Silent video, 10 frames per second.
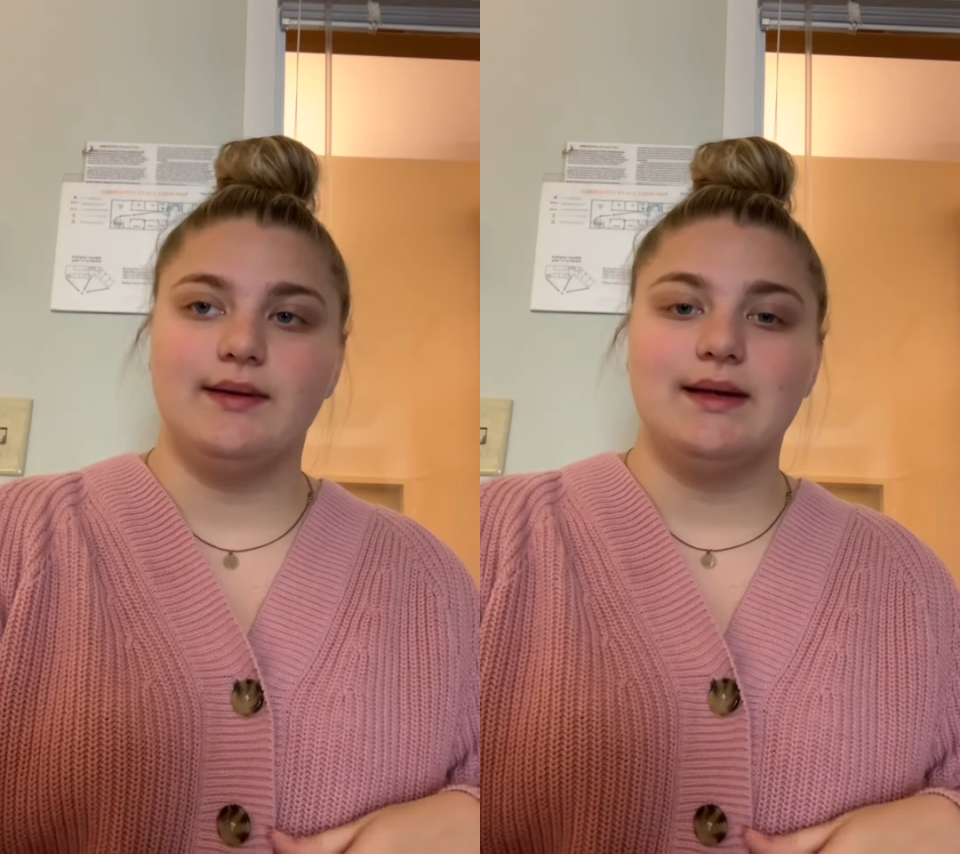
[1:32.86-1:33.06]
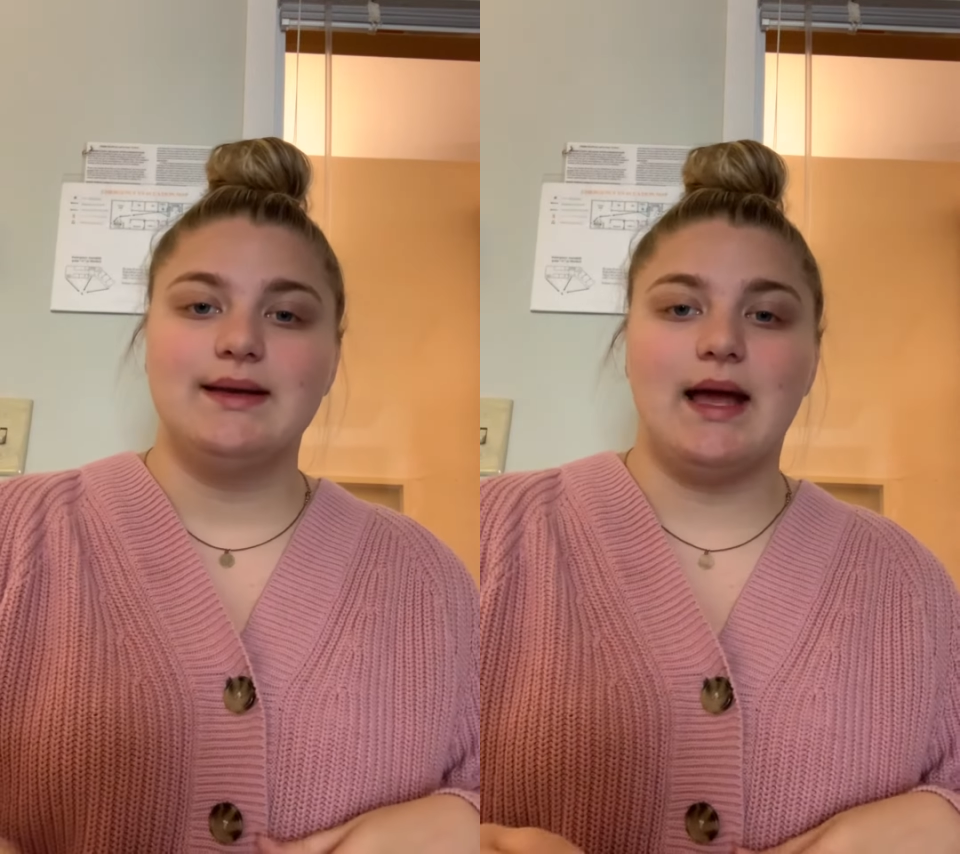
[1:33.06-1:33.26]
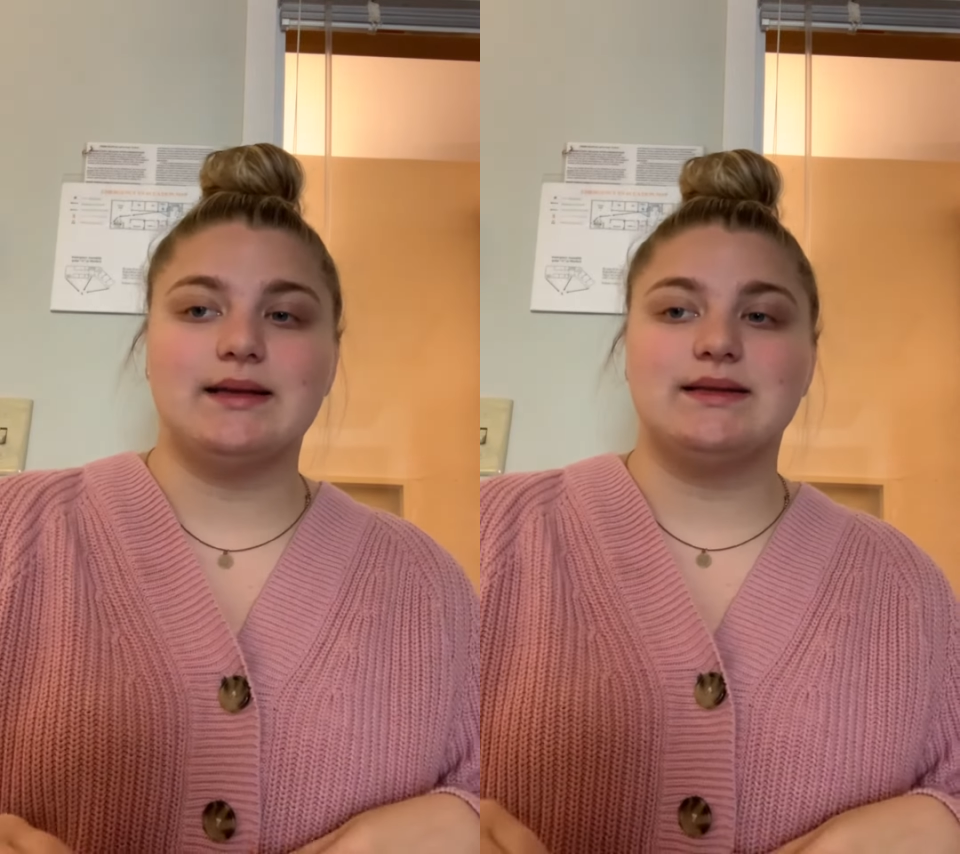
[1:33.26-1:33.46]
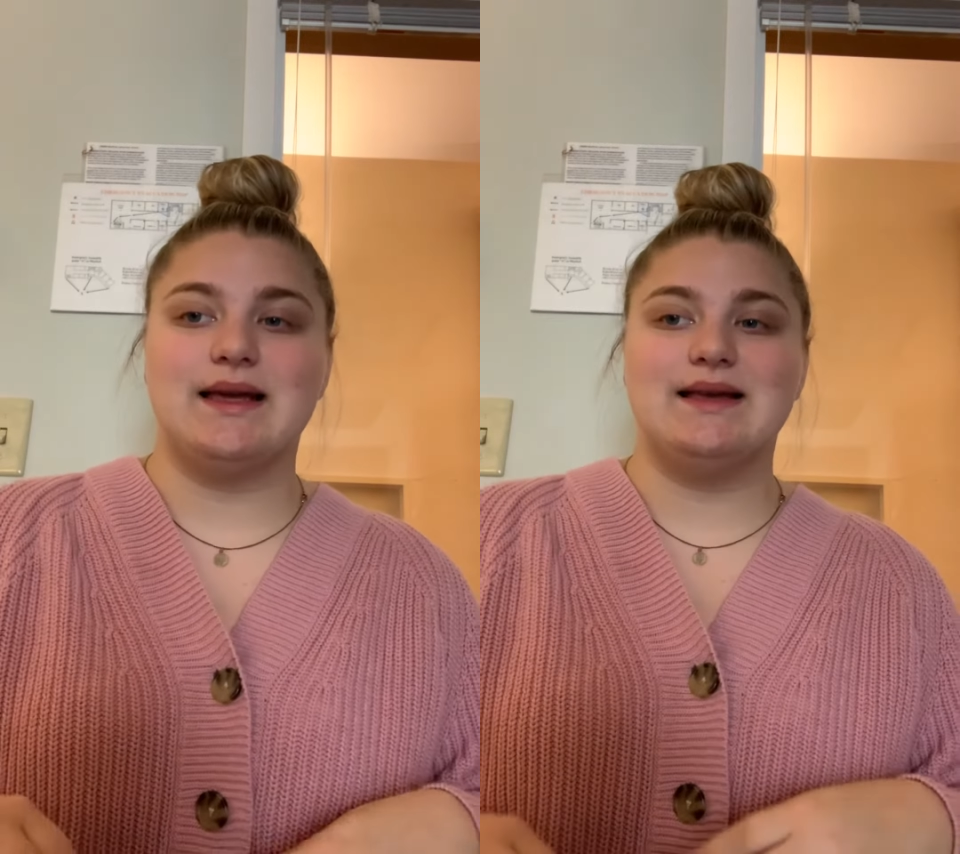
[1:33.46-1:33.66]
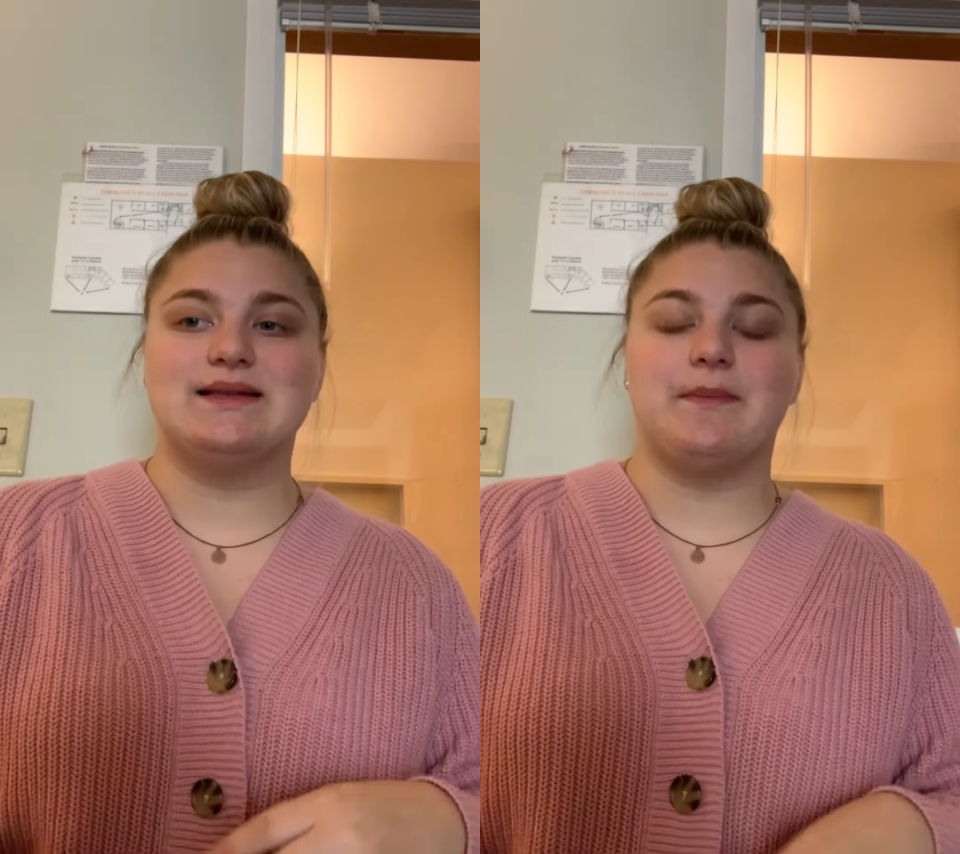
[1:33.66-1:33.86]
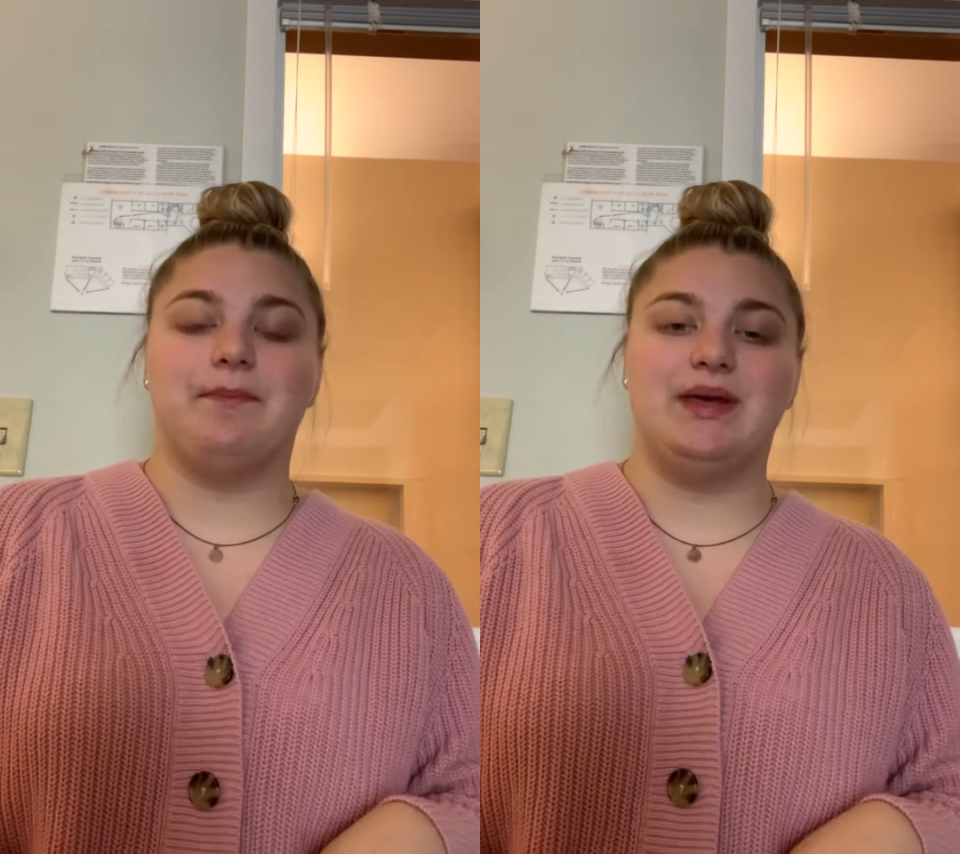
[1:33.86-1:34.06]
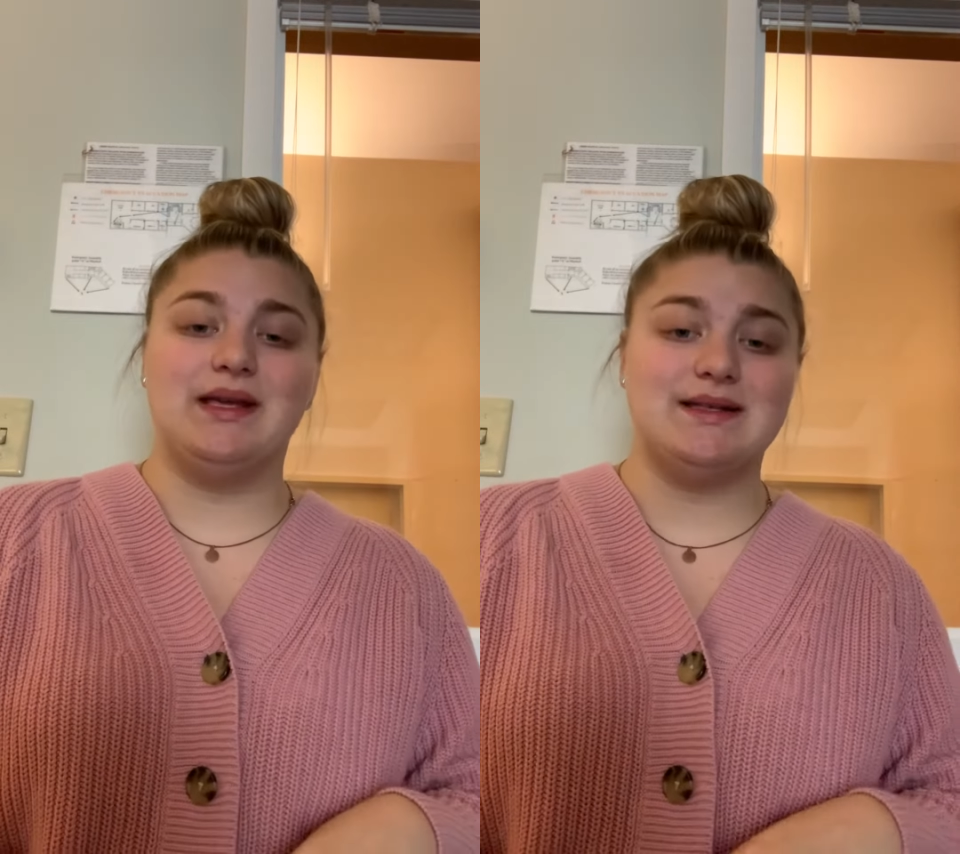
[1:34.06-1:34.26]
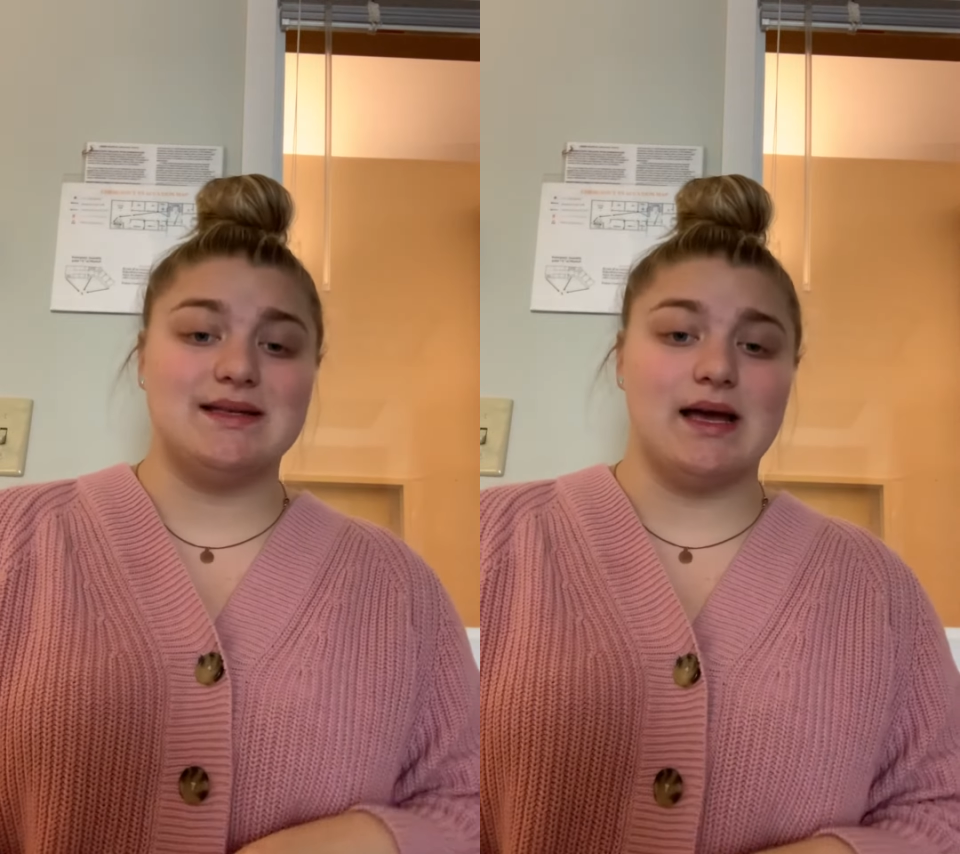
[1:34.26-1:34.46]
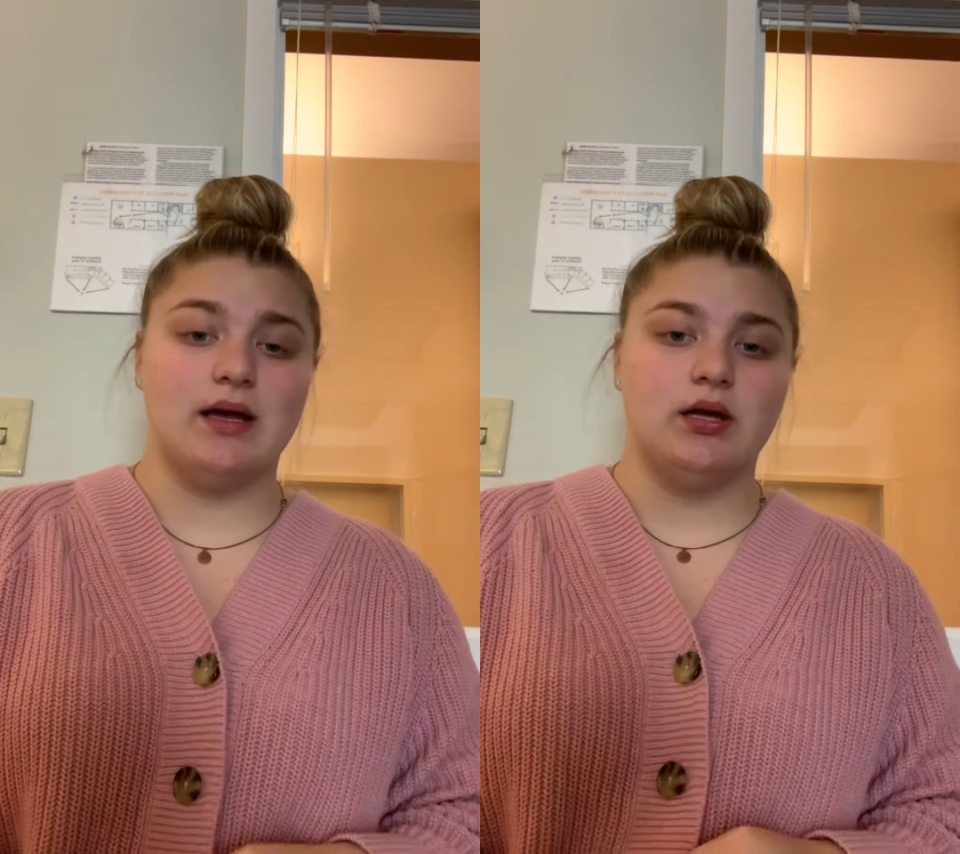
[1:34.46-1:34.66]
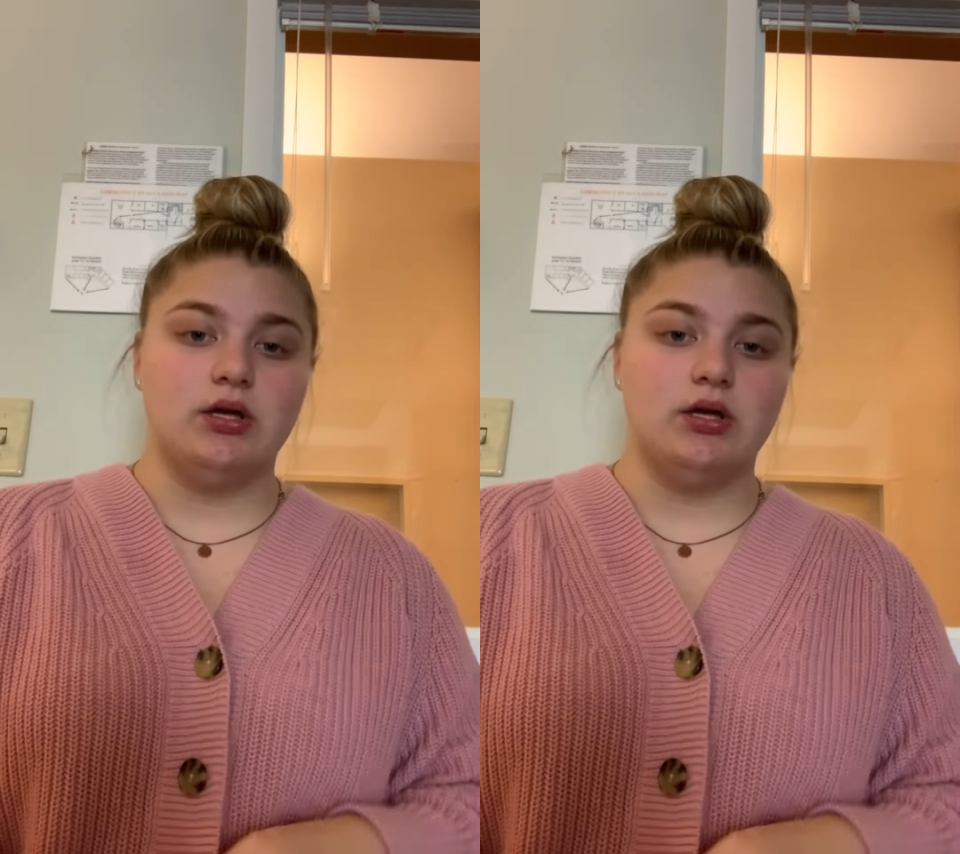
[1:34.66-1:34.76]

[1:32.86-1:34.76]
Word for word: Next is pizza.